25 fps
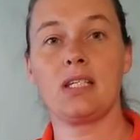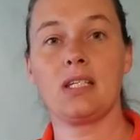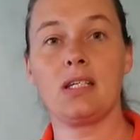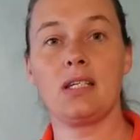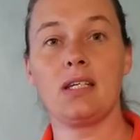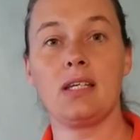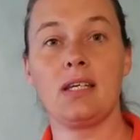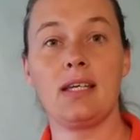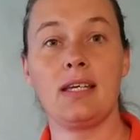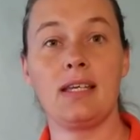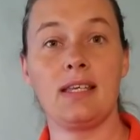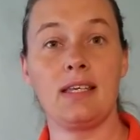
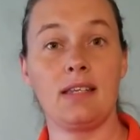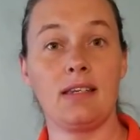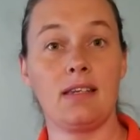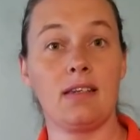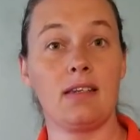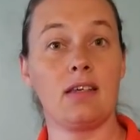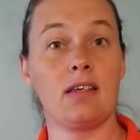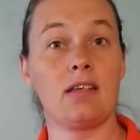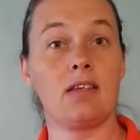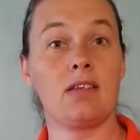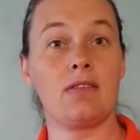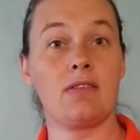
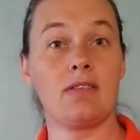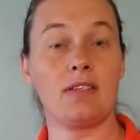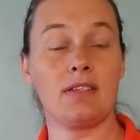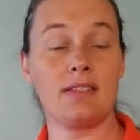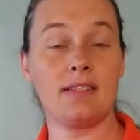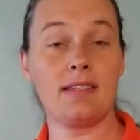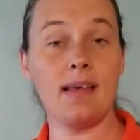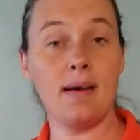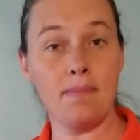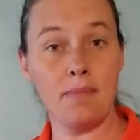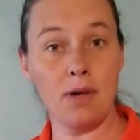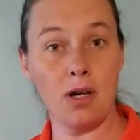in the
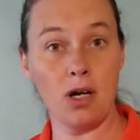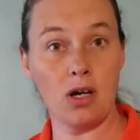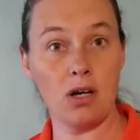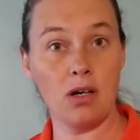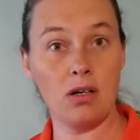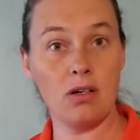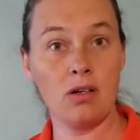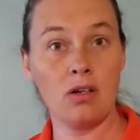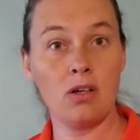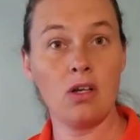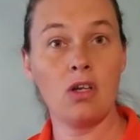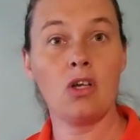
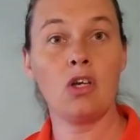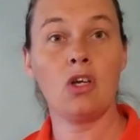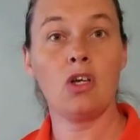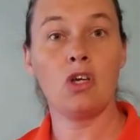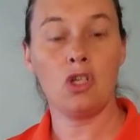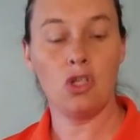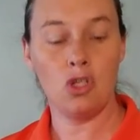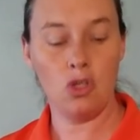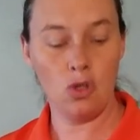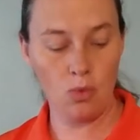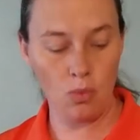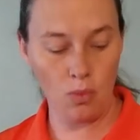summer,
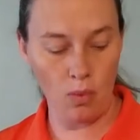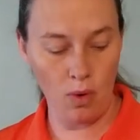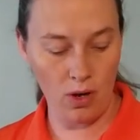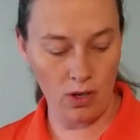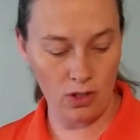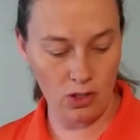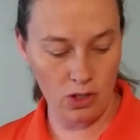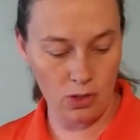you want